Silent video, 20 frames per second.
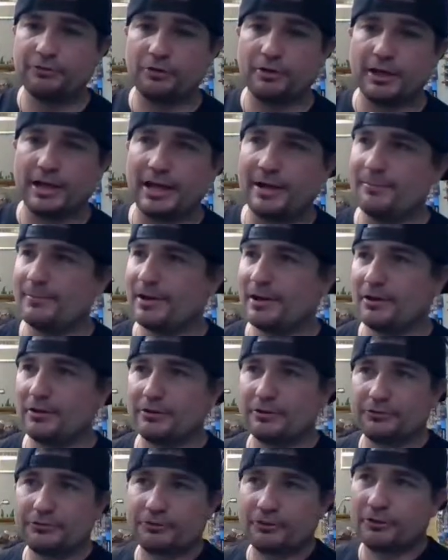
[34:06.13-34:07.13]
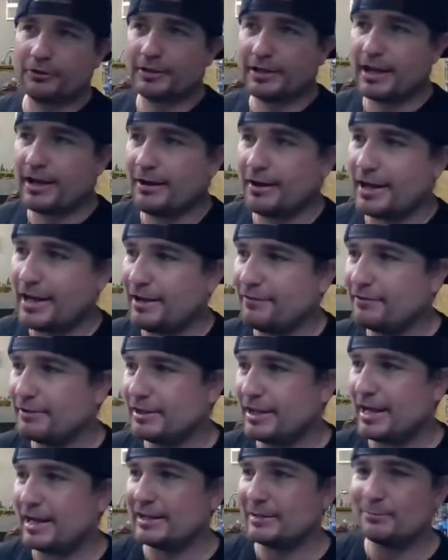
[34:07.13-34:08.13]
okay. I'm not going to start now. I haven't
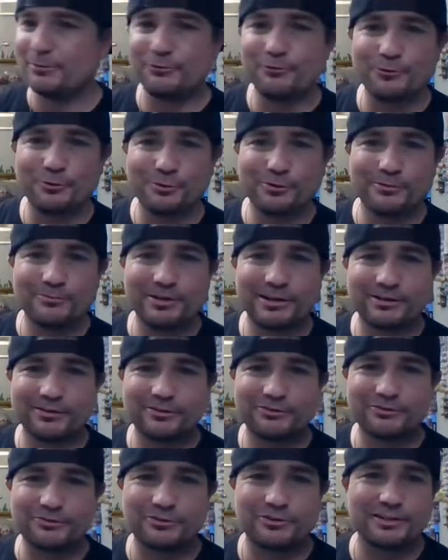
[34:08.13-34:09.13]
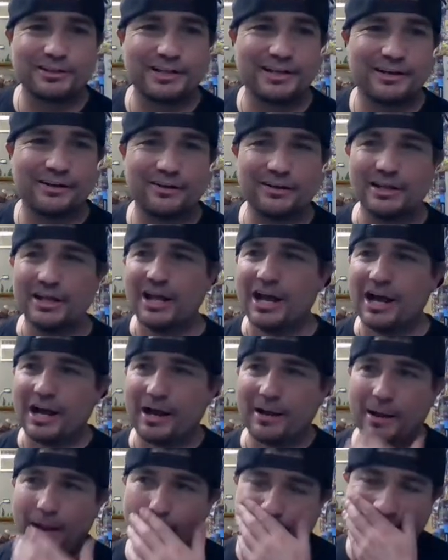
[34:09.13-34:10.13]
had it before. I'm not going to start now.
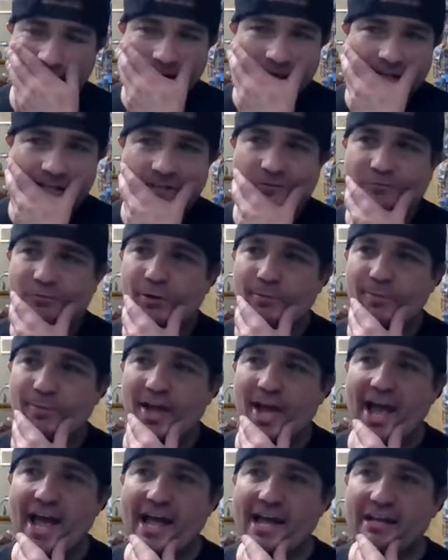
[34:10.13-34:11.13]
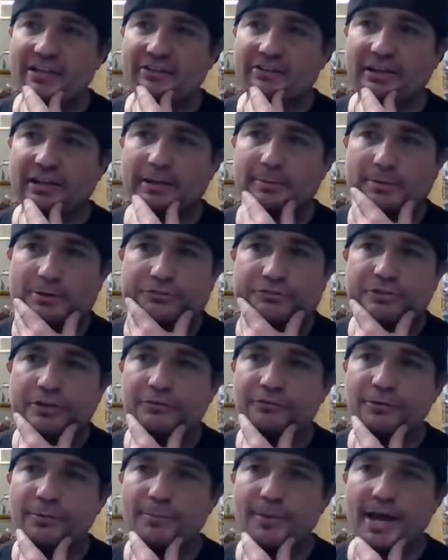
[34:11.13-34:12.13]
I get it from the ads. I get my
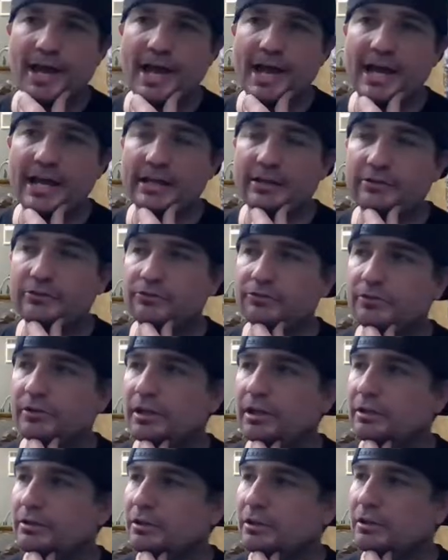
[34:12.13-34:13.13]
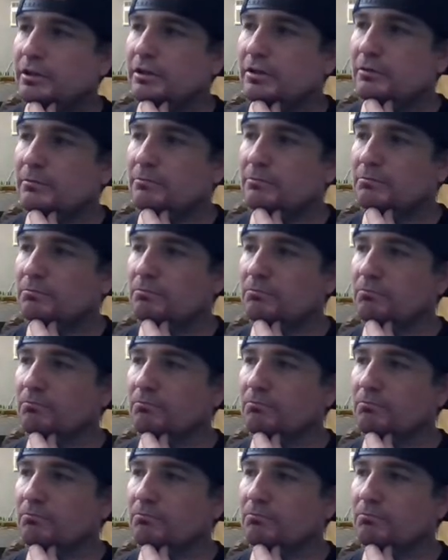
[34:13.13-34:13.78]
stuff from the ads, and I'm